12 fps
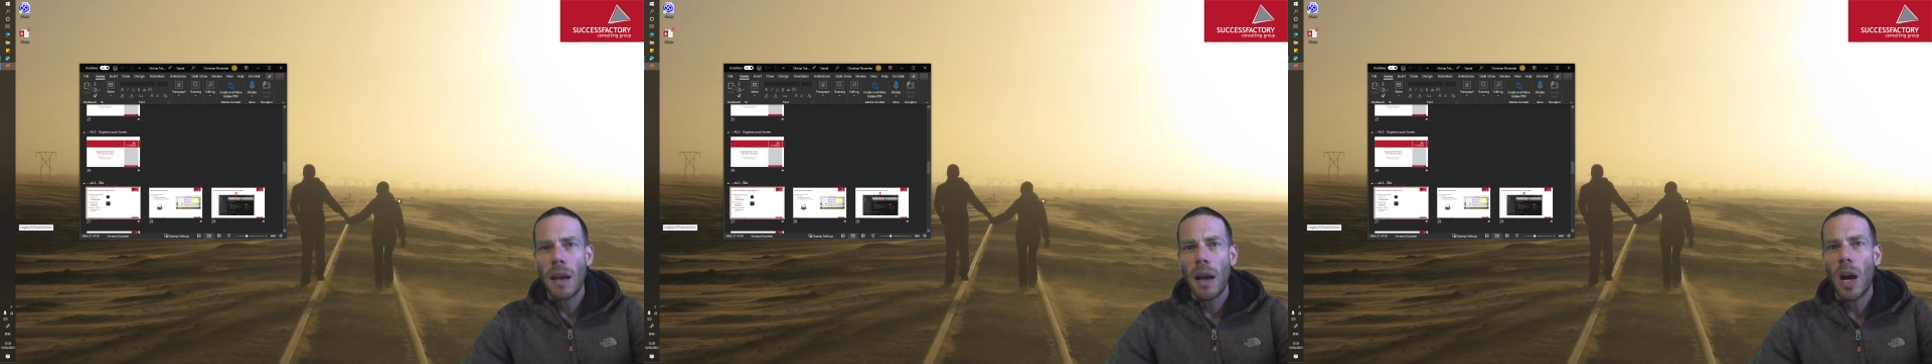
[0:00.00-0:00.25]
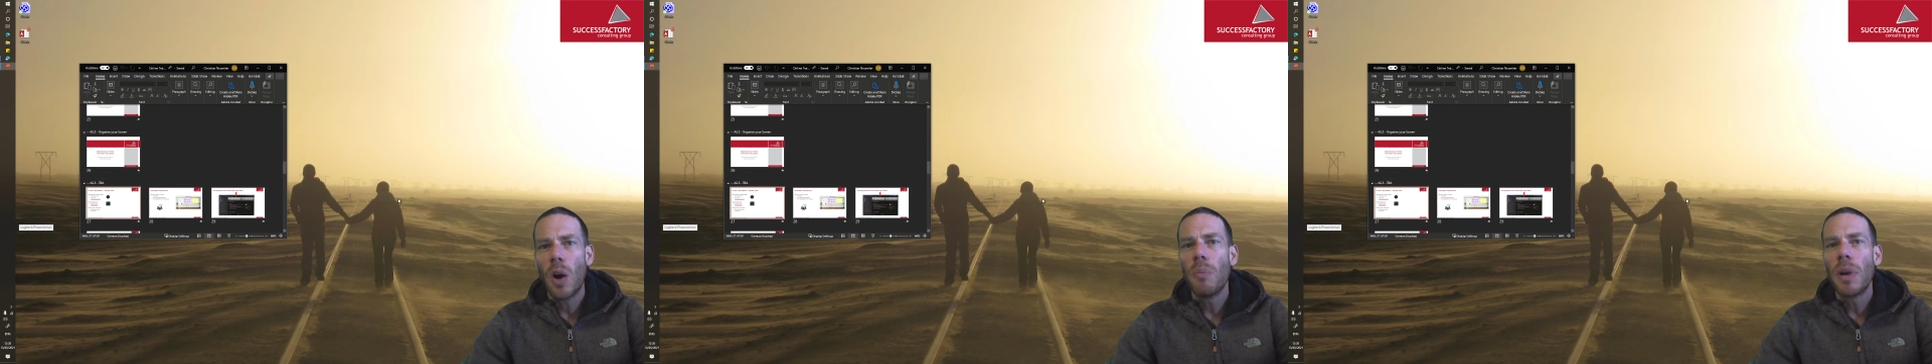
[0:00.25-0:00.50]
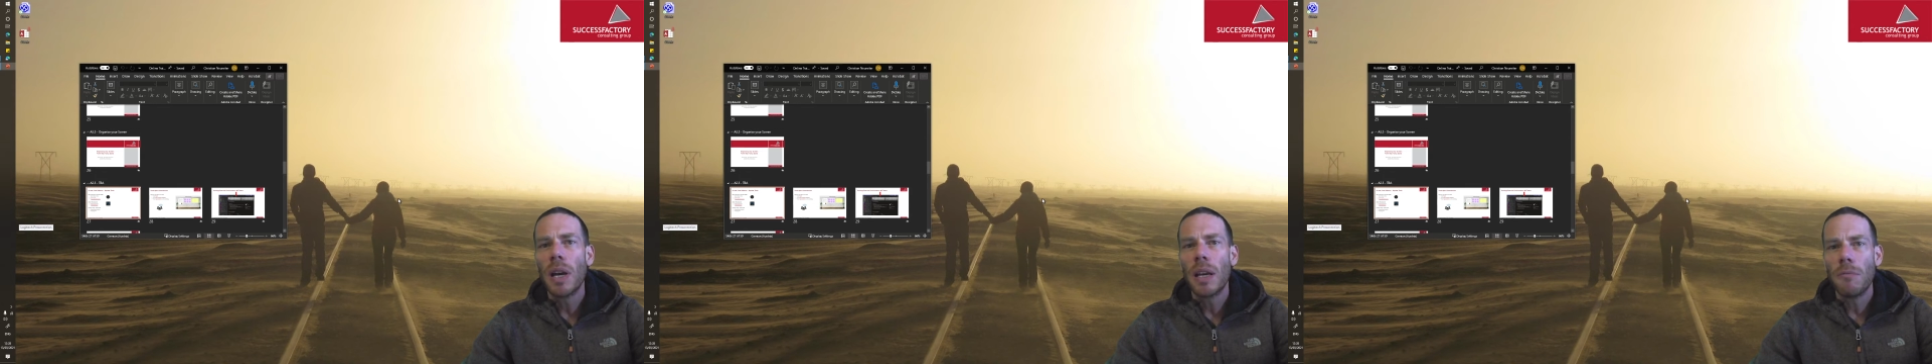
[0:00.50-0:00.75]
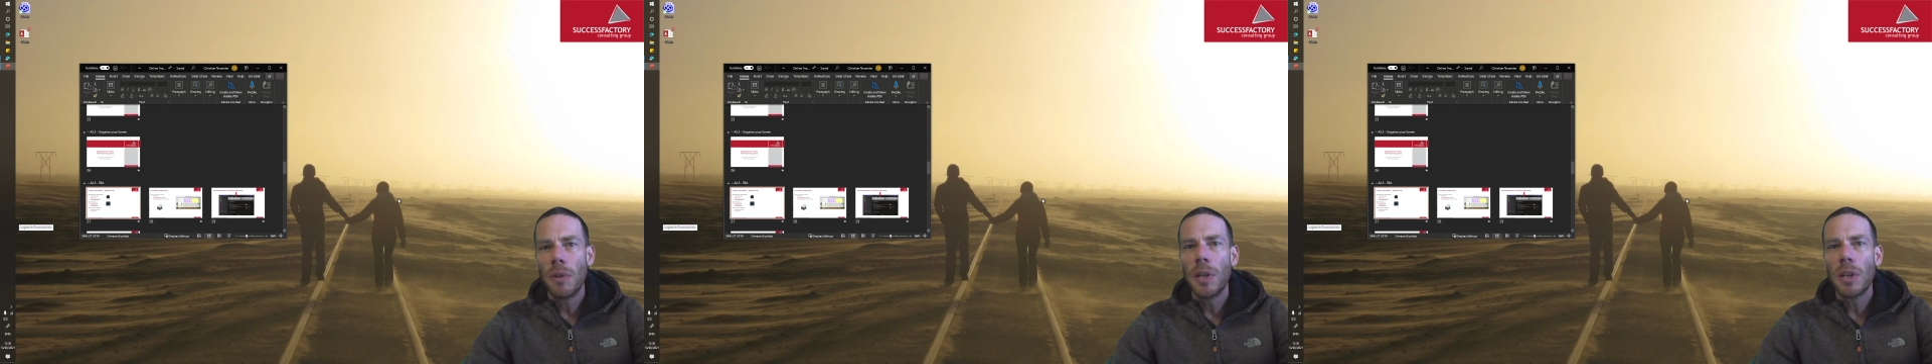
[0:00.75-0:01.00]
how my
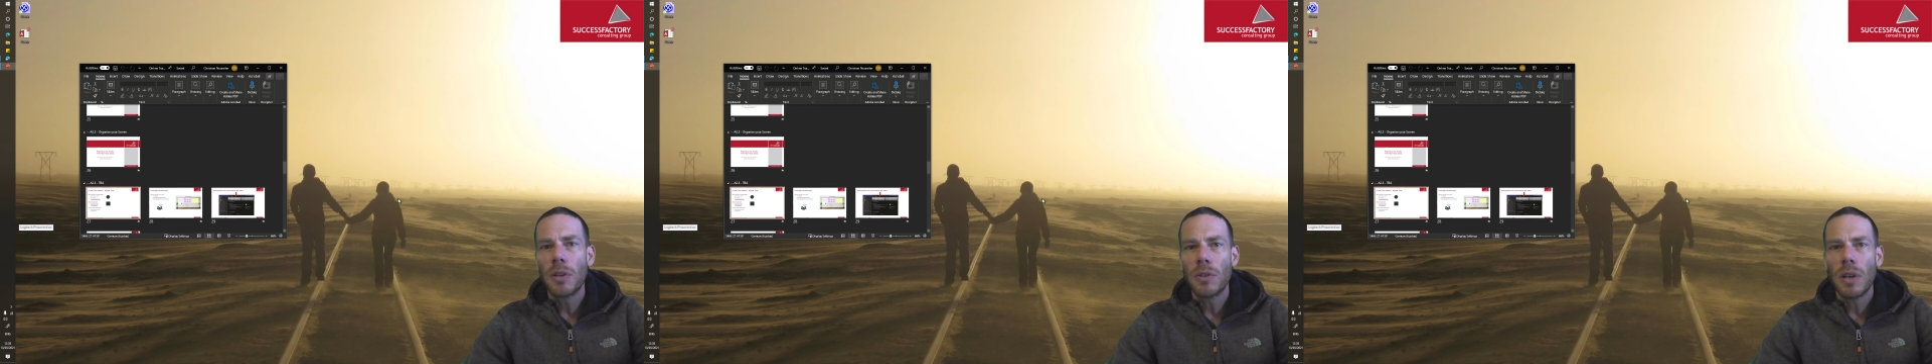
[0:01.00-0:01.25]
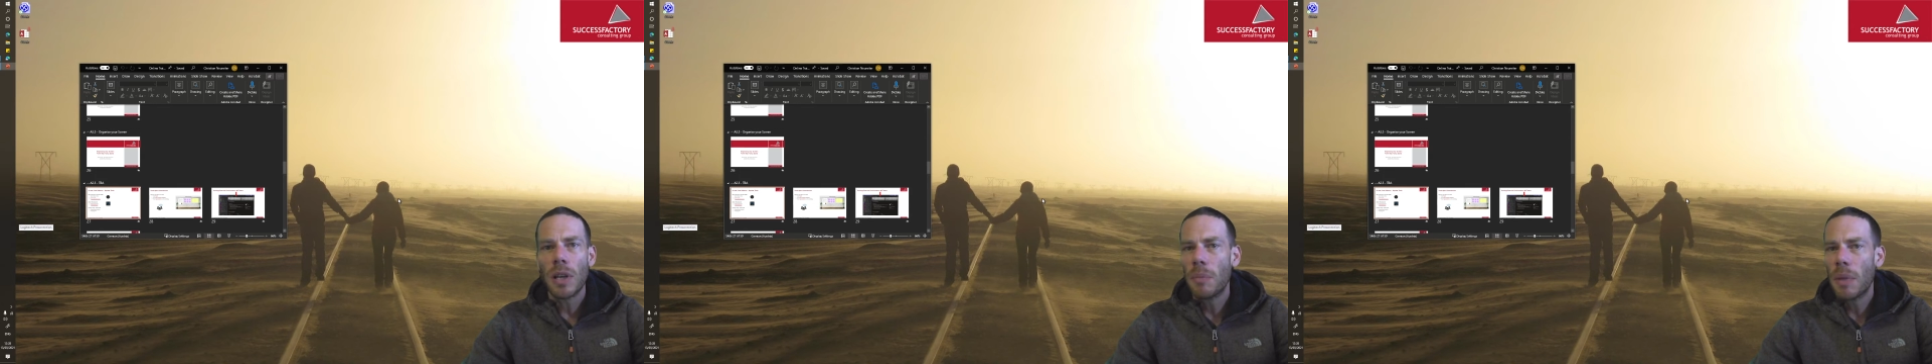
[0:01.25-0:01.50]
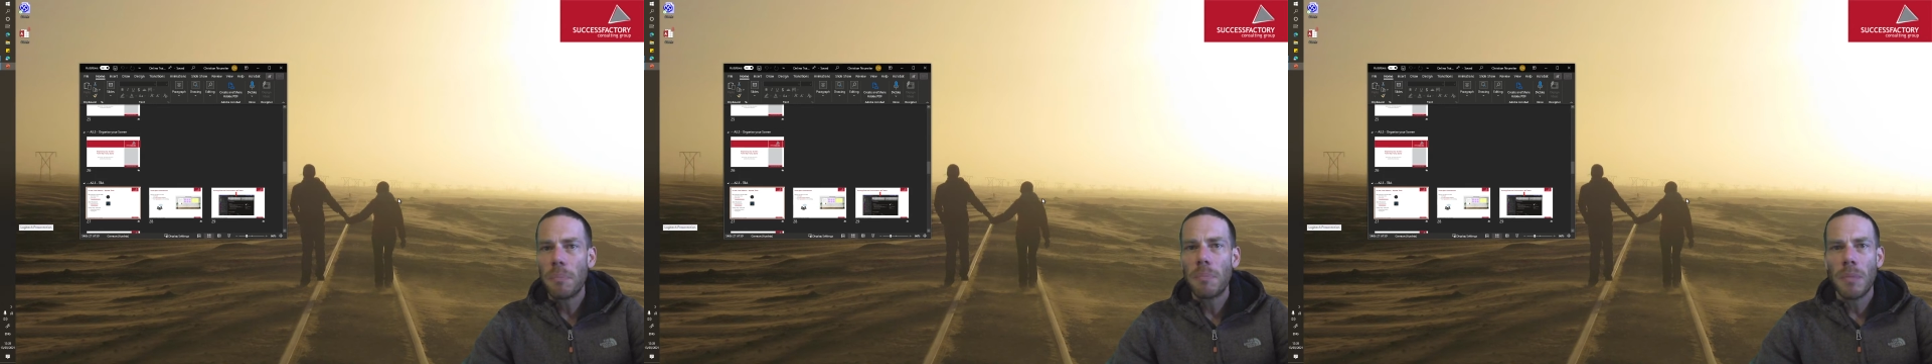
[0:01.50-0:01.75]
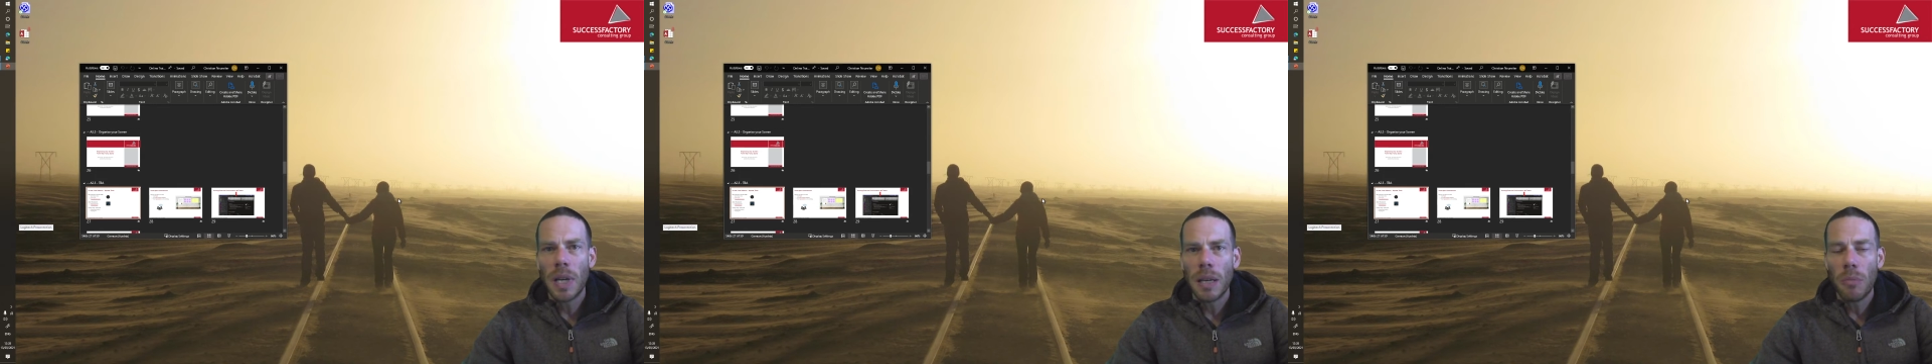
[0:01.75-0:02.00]
window,
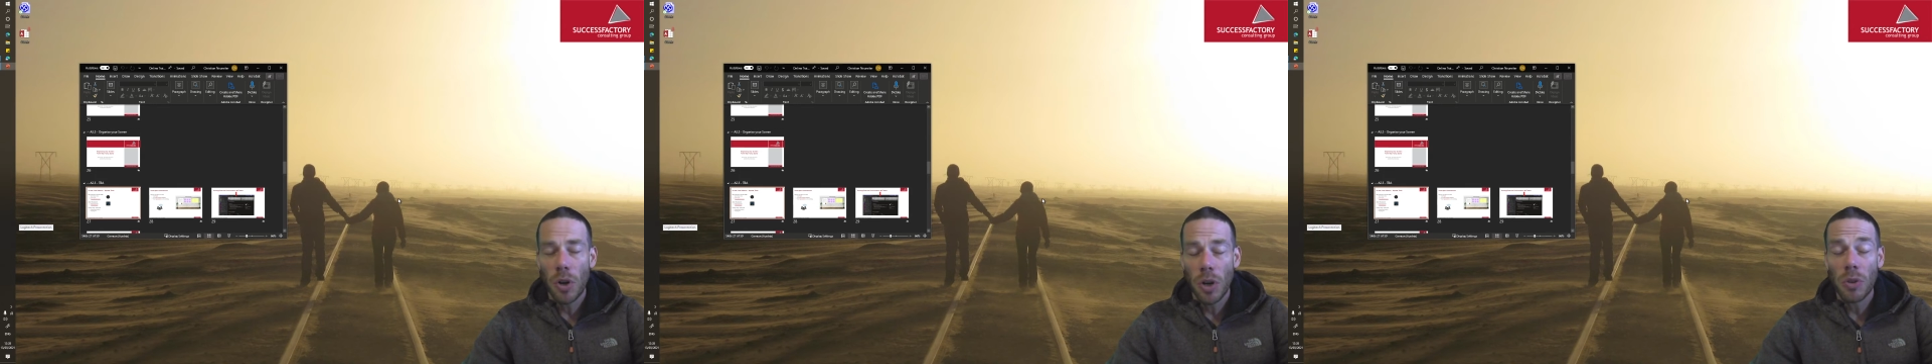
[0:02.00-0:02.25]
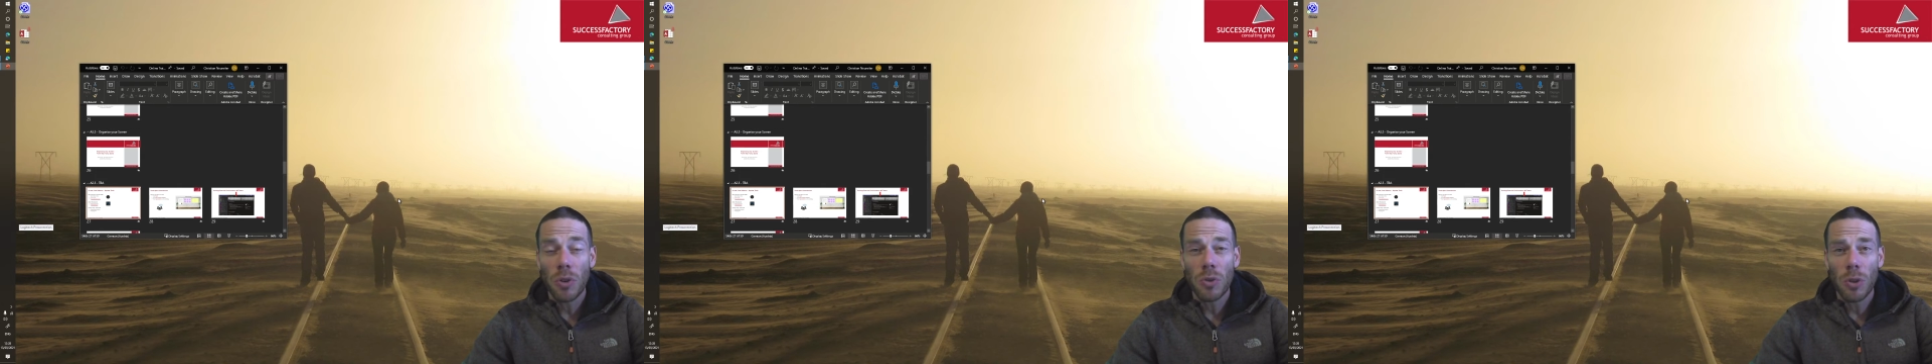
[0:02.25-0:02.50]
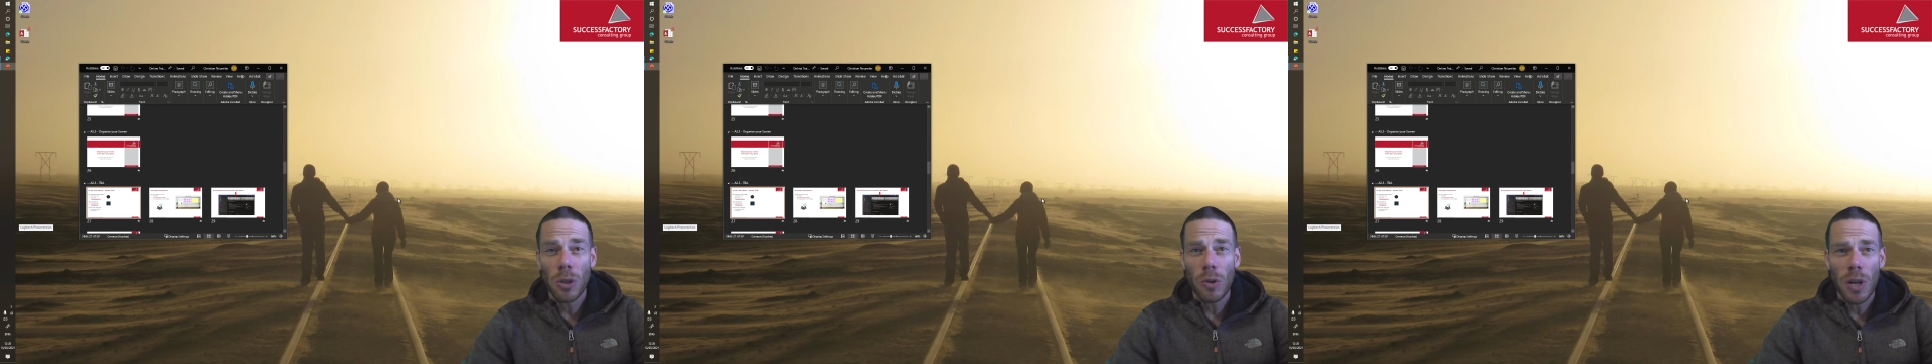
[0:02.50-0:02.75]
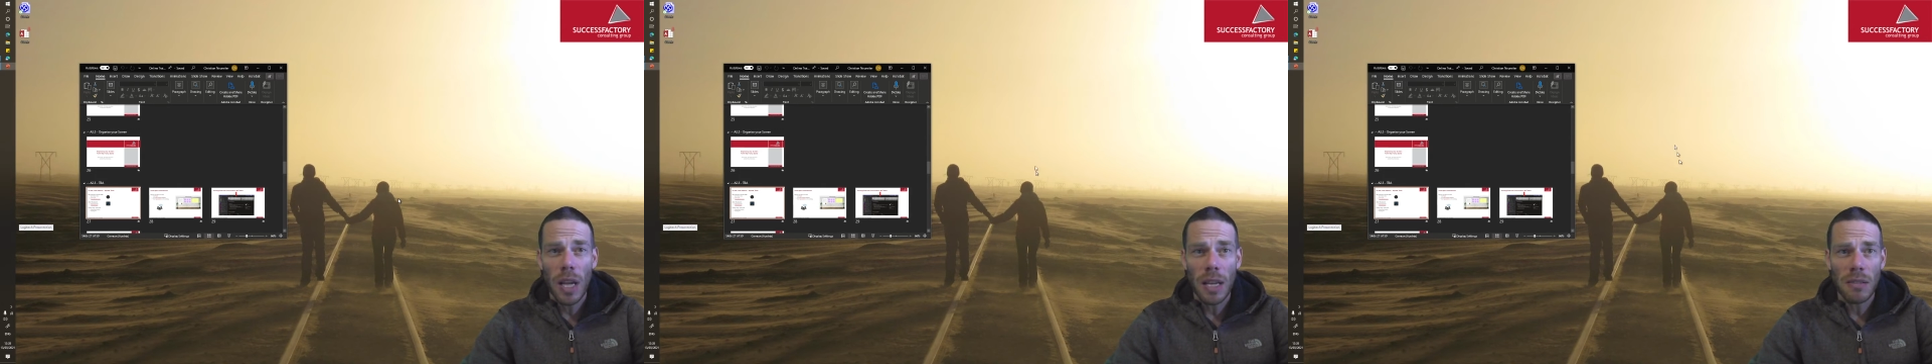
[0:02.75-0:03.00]
my monitor should look like.